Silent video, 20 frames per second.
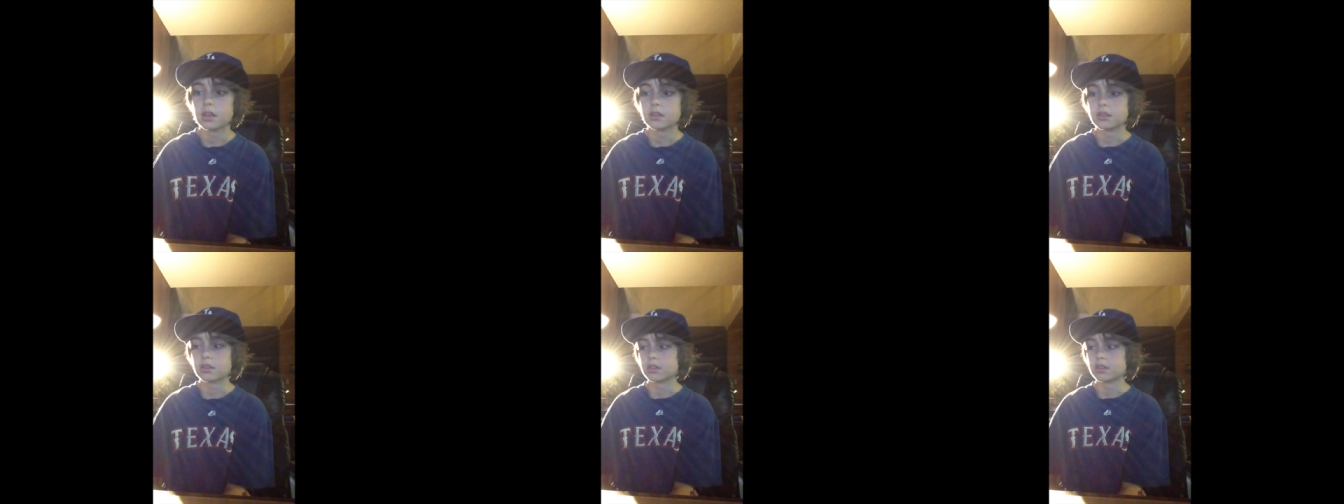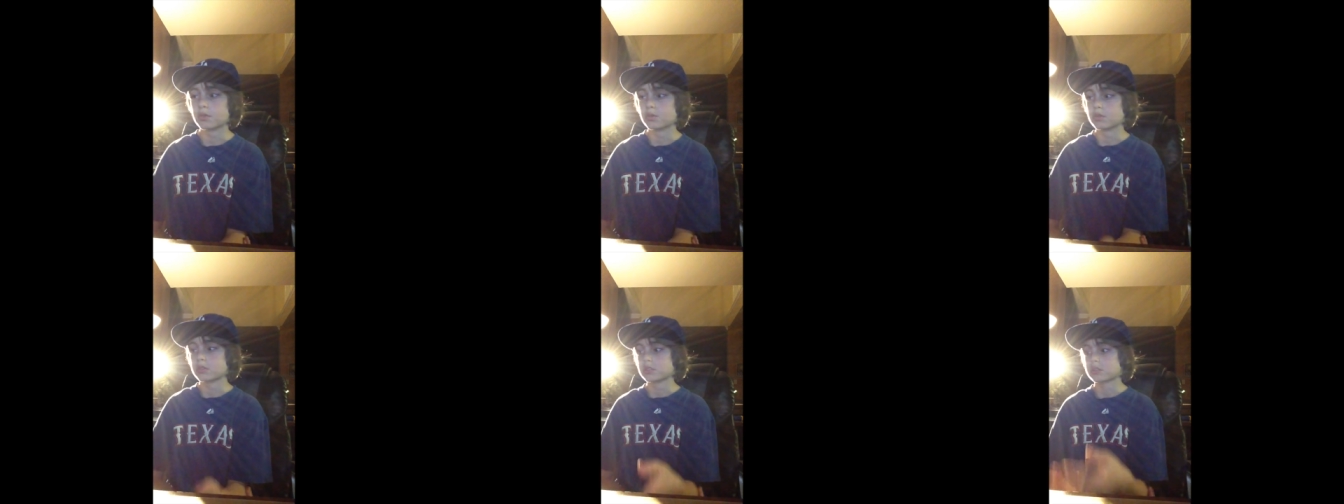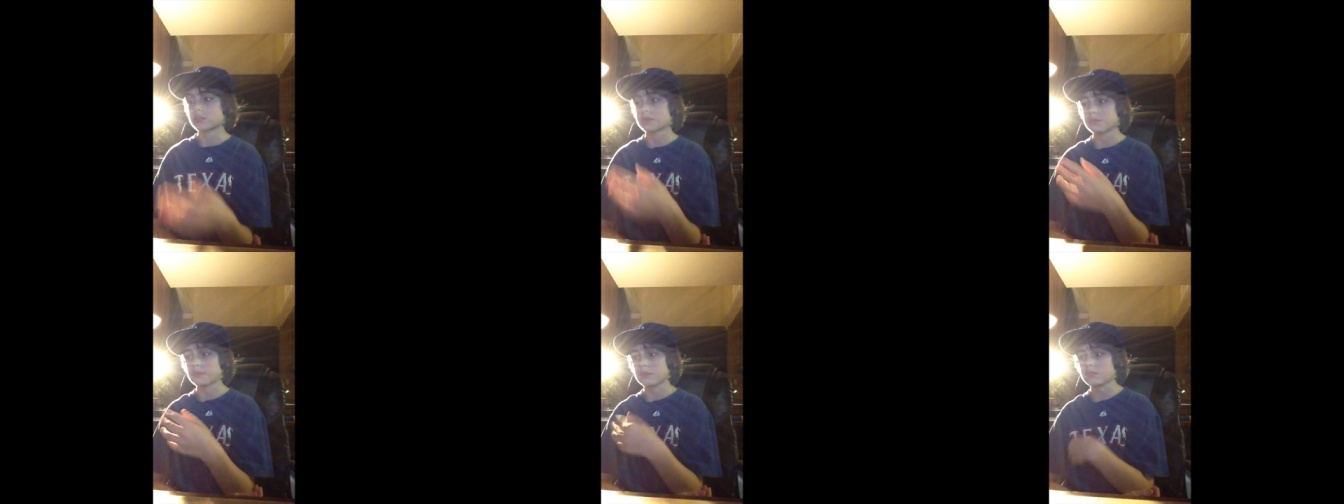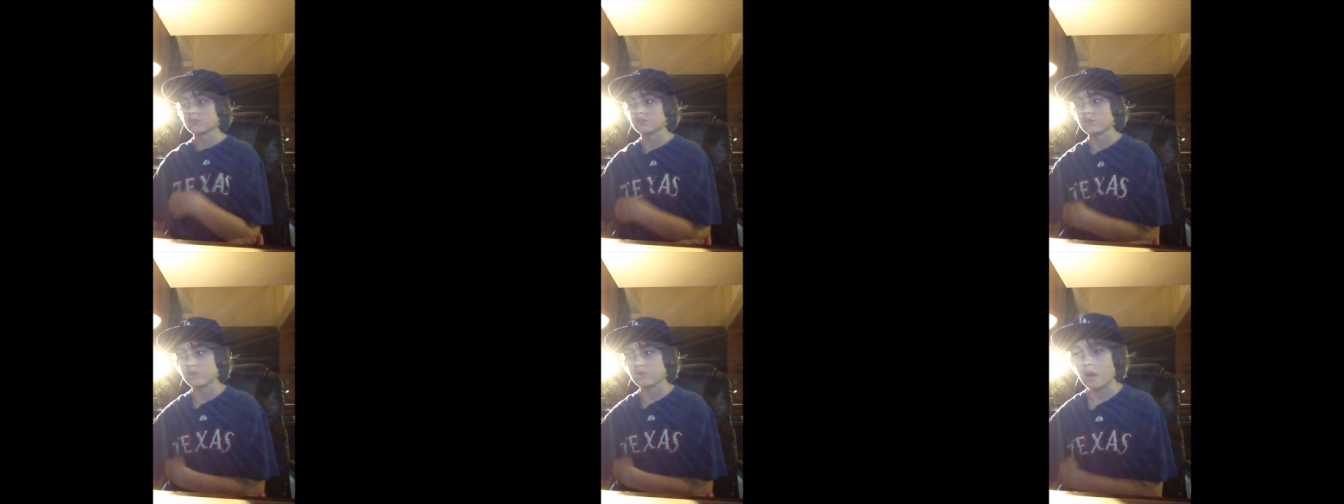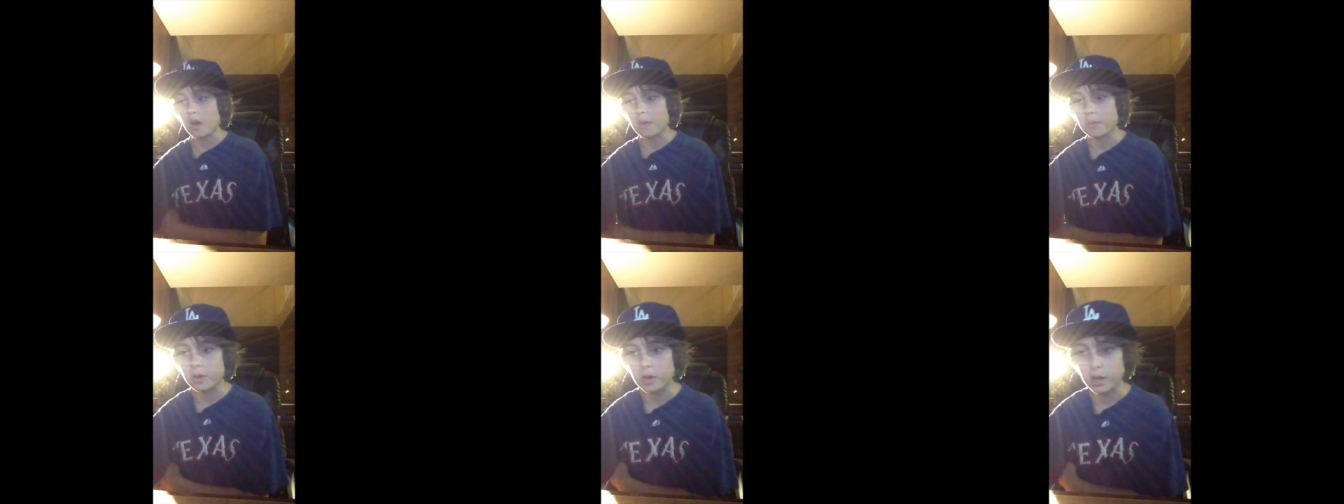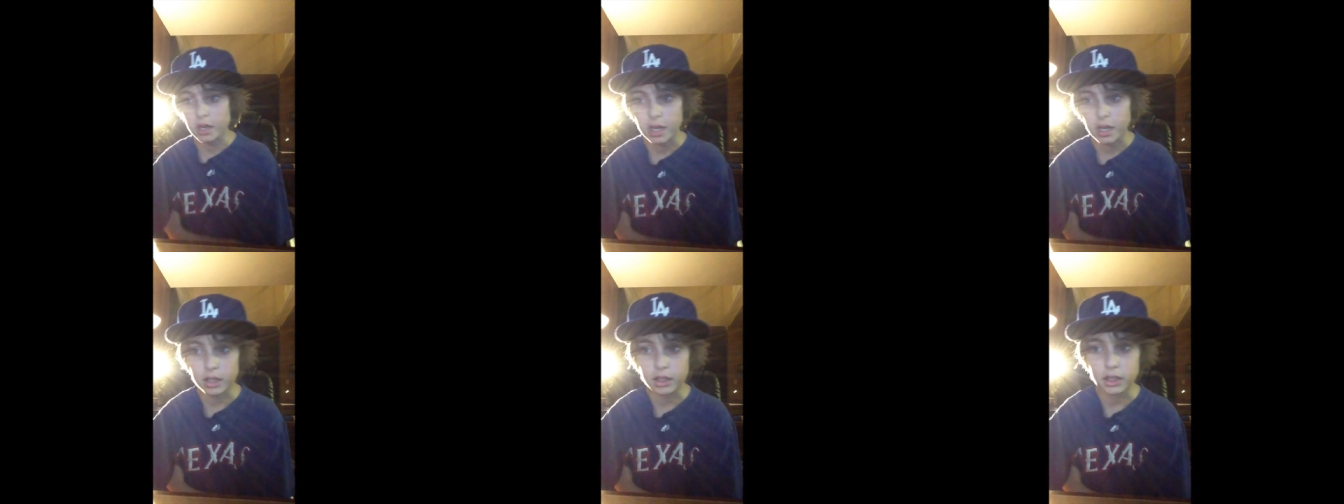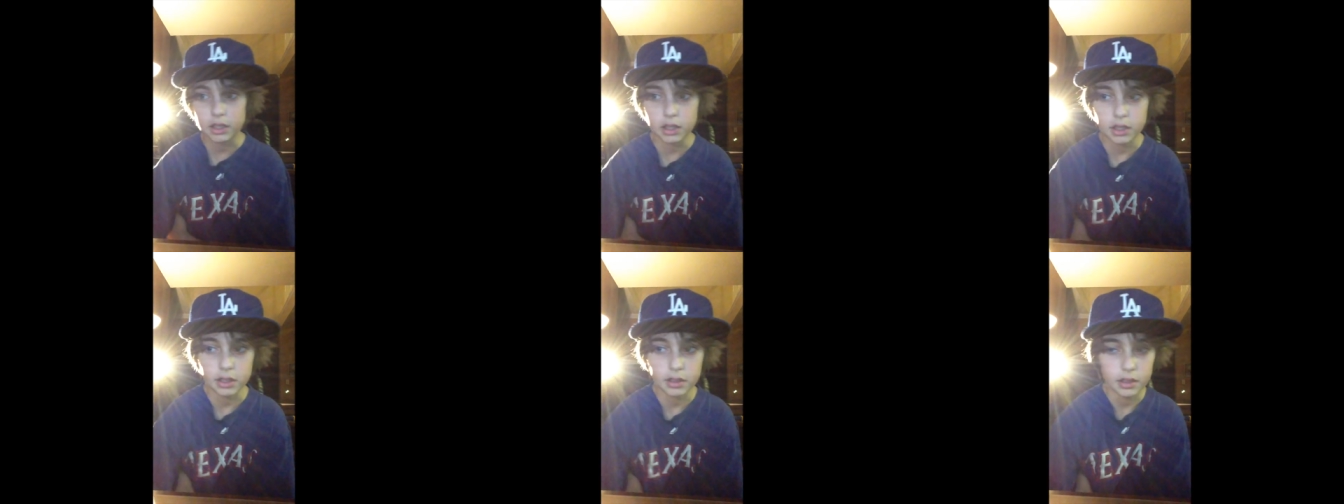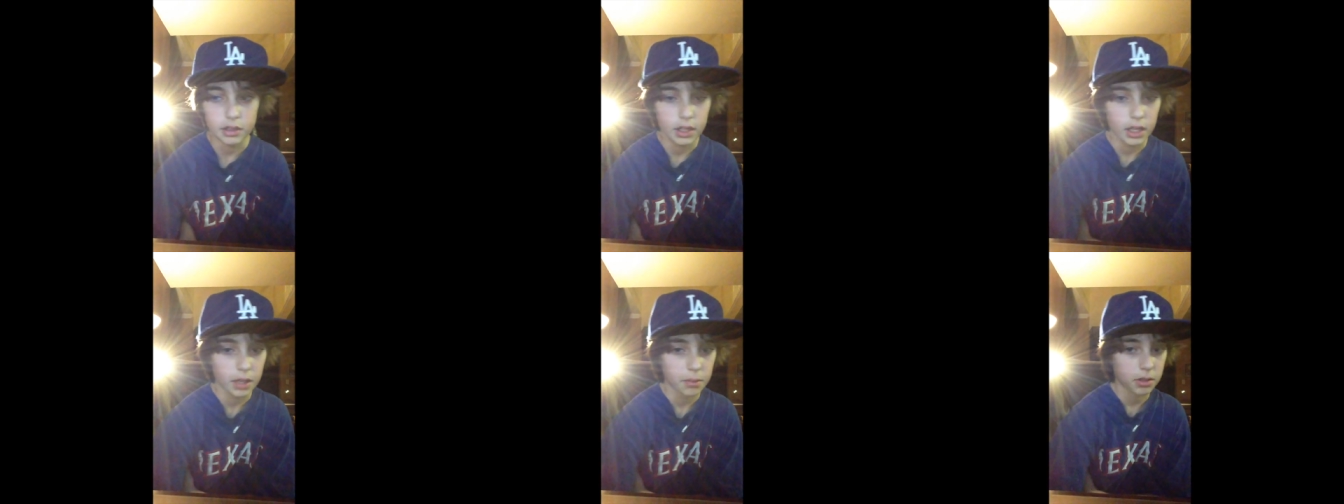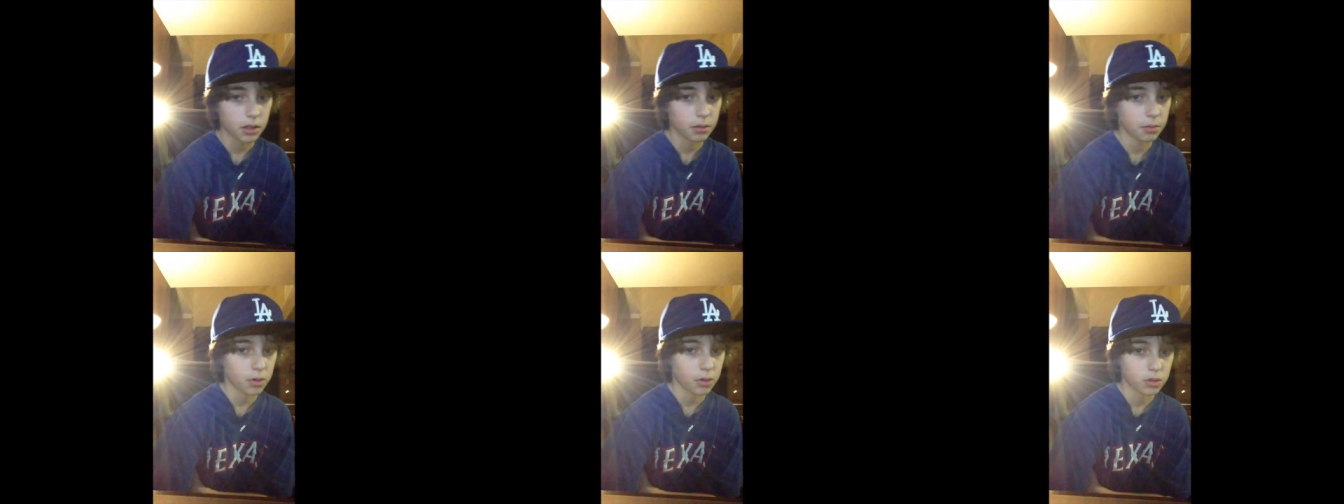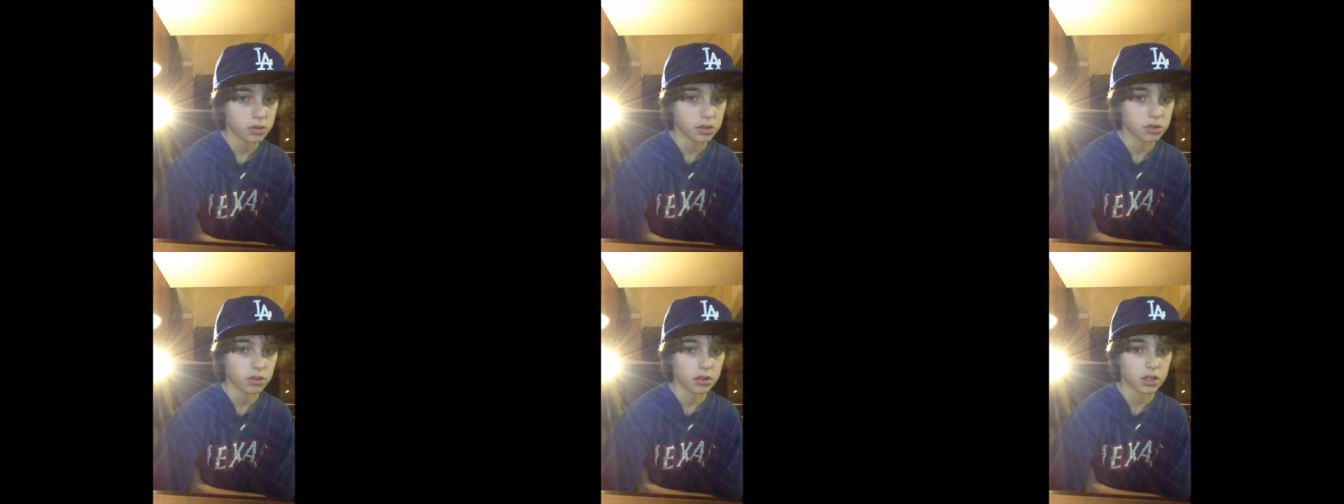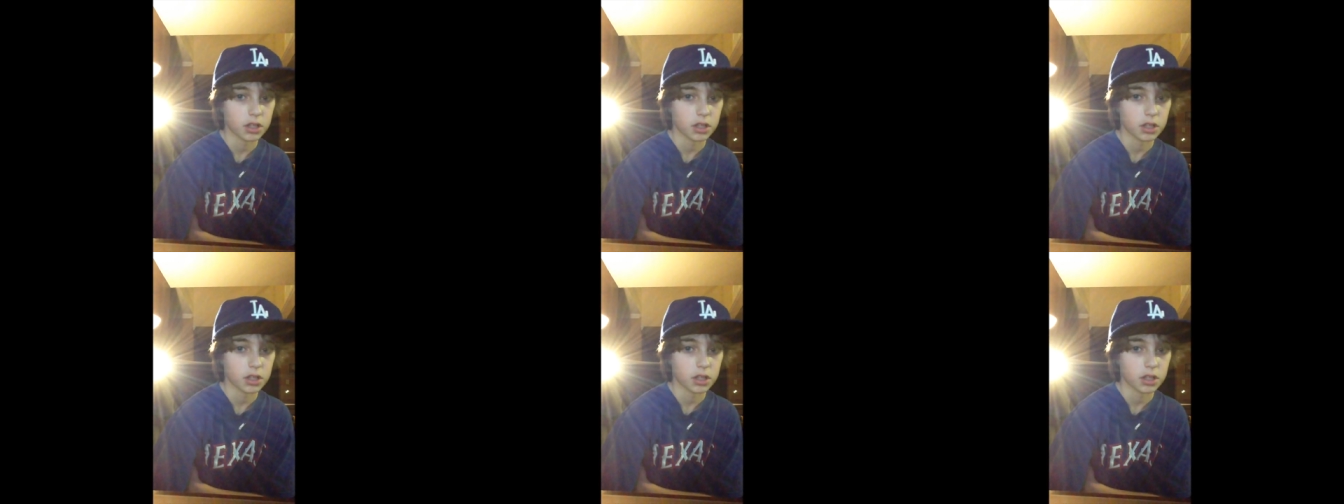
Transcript: Then there was Mr. Robert, and he gave me a poster.